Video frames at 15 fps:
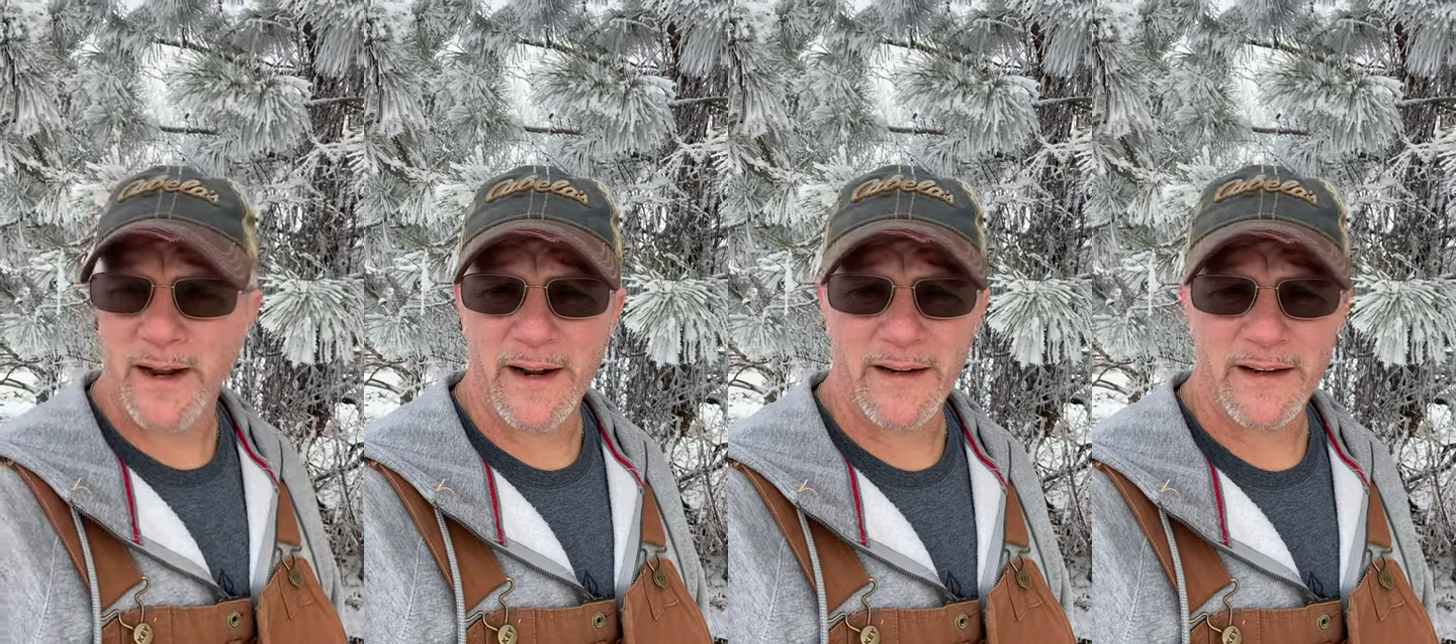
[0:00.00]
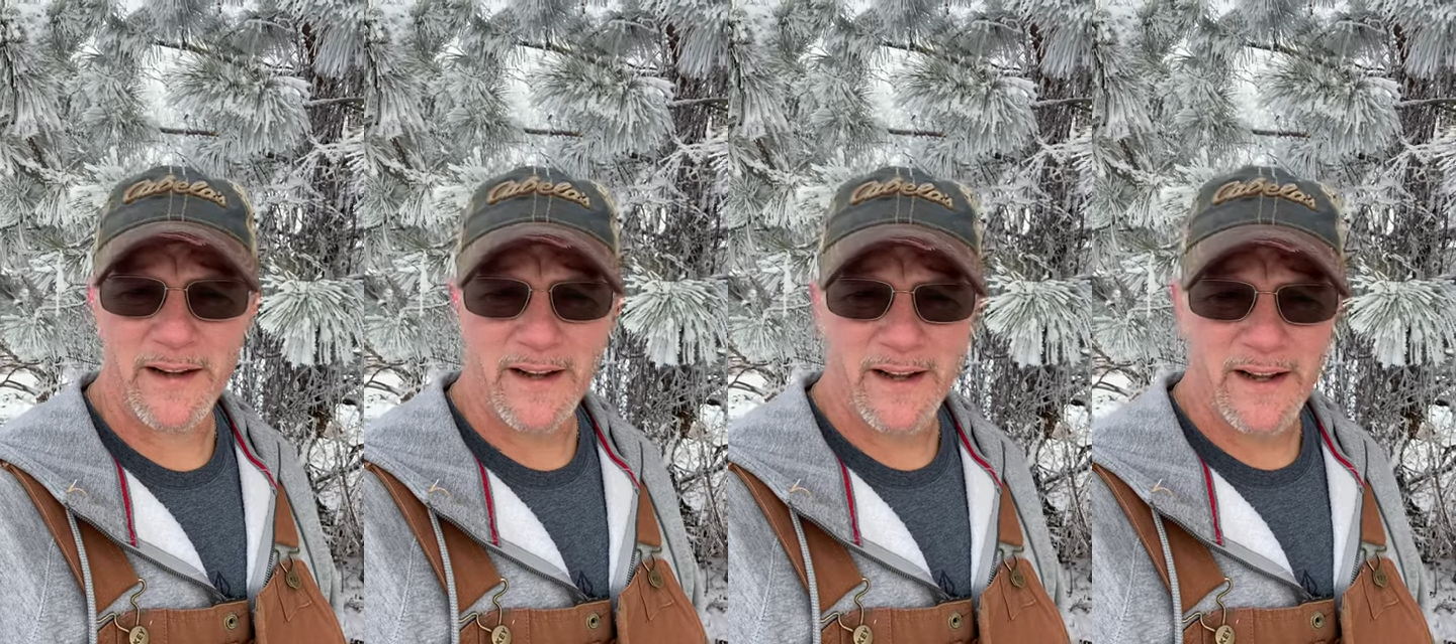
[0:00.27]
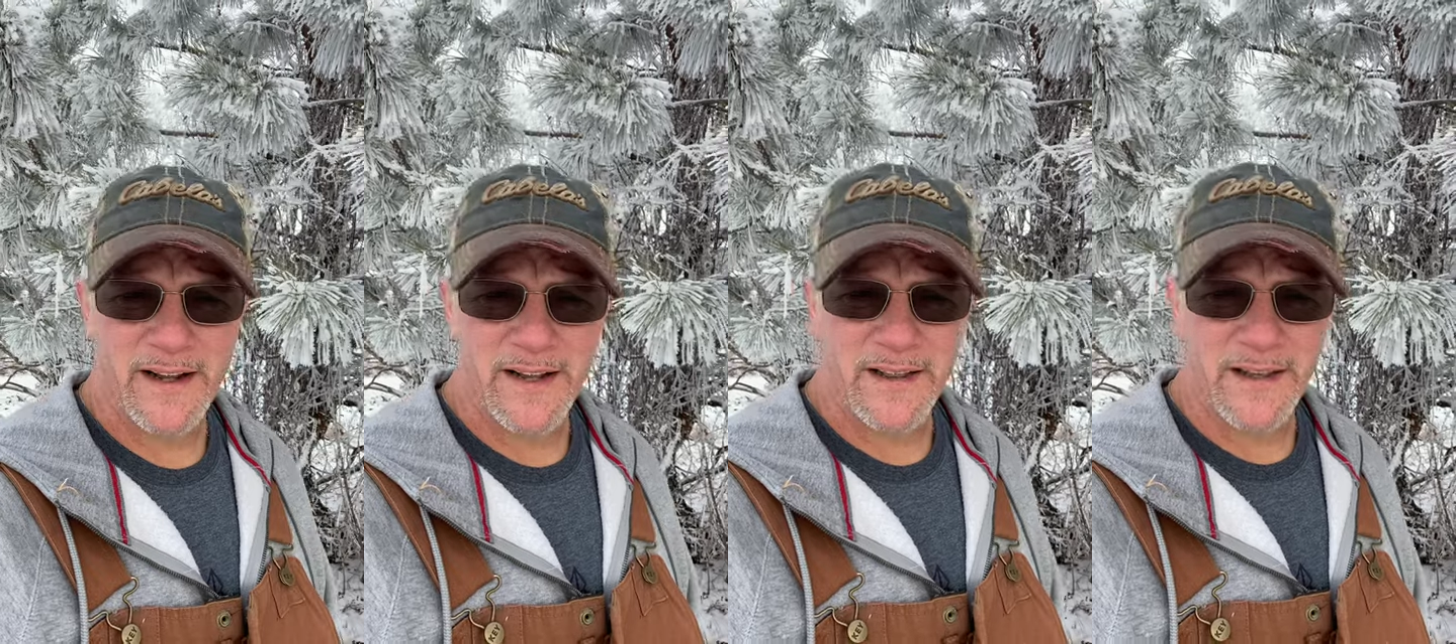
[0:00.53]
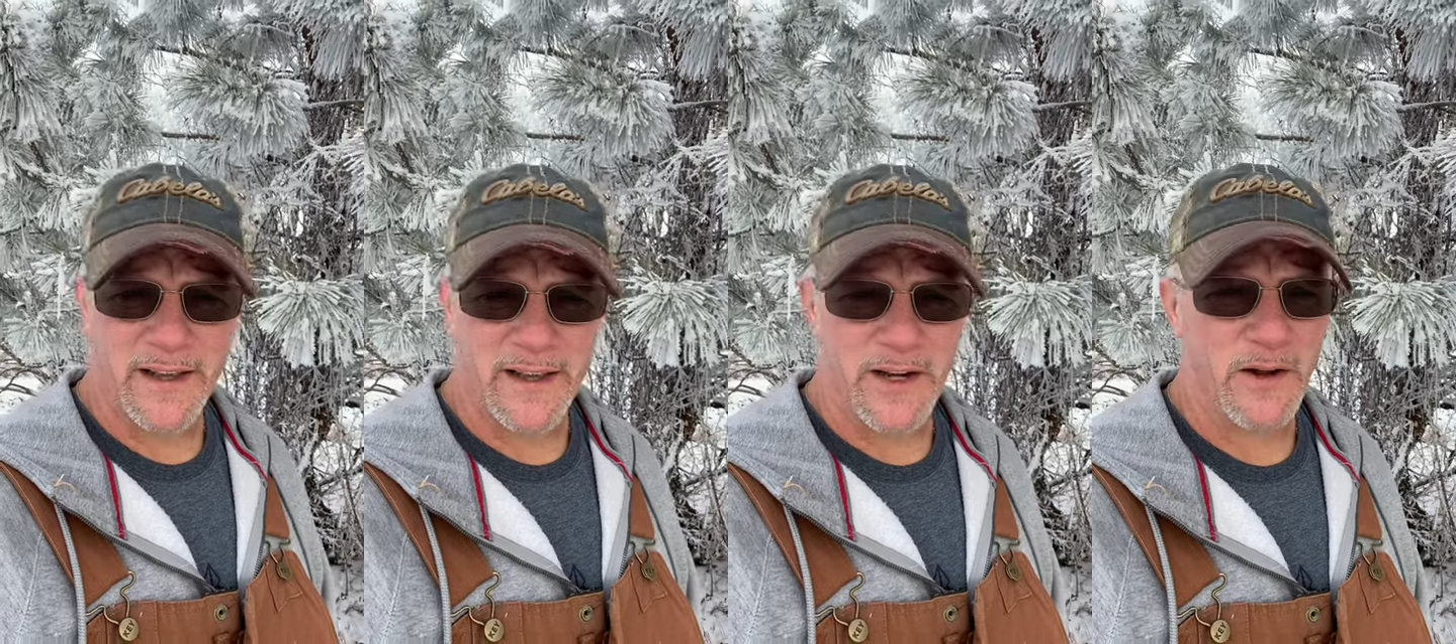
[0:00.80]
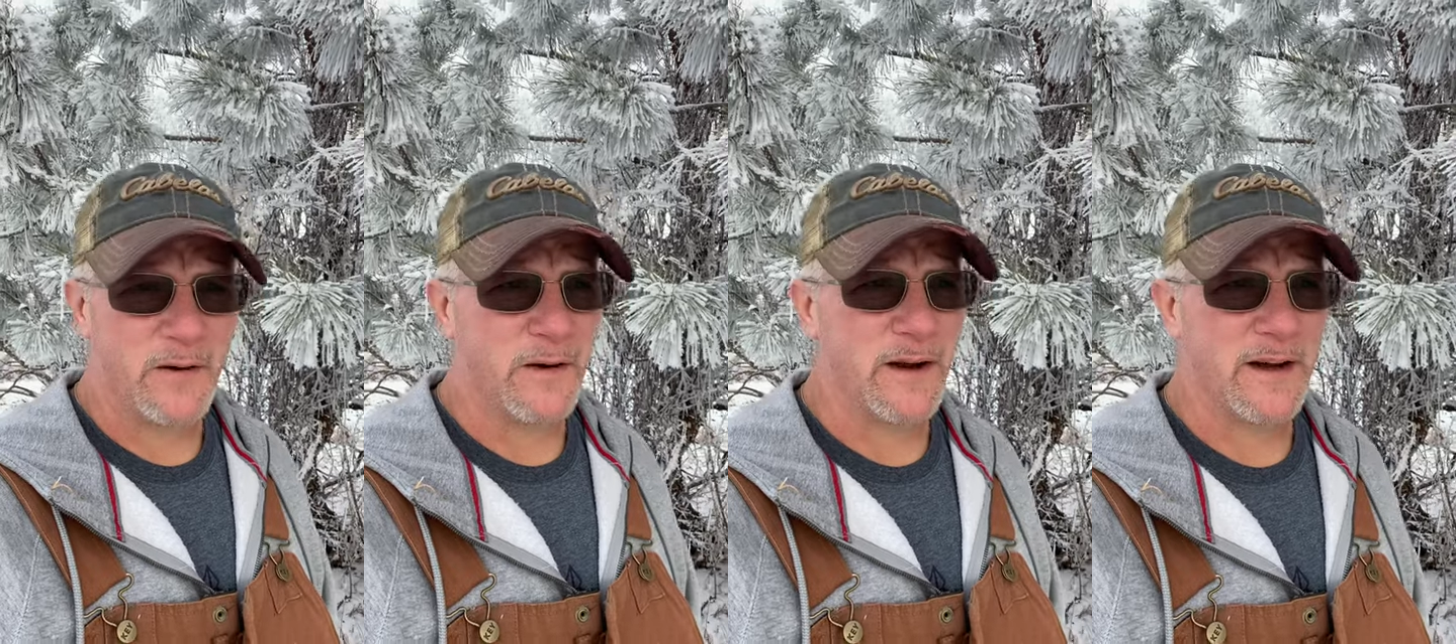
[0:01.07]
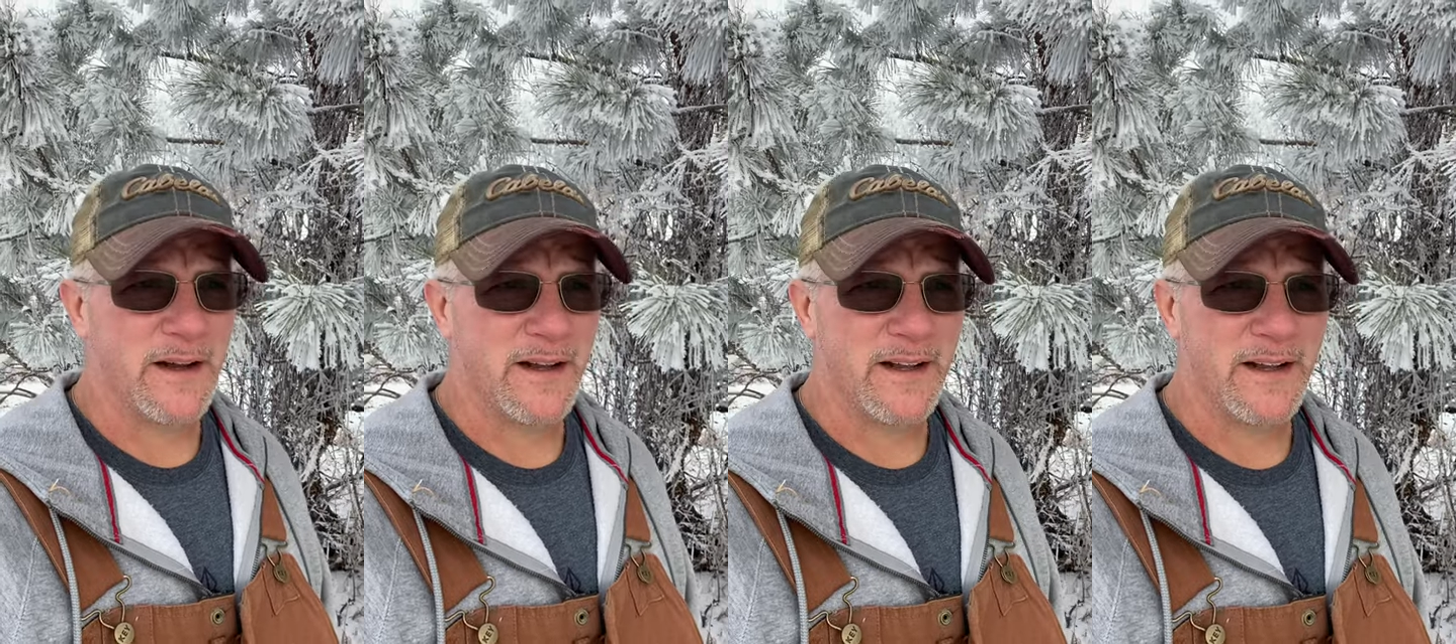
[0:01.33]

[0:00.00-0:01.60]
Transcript: and let you know uh,